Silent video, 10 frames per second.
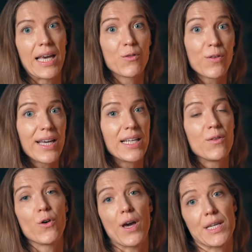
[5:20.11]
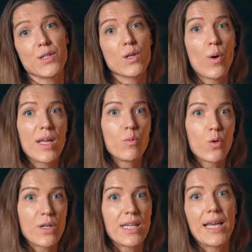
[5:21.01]
And finally, for extra white
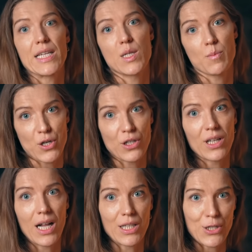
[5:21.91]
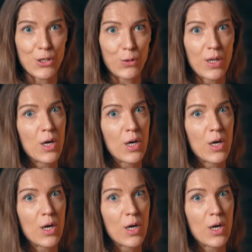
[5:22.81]
boards and a special color tone,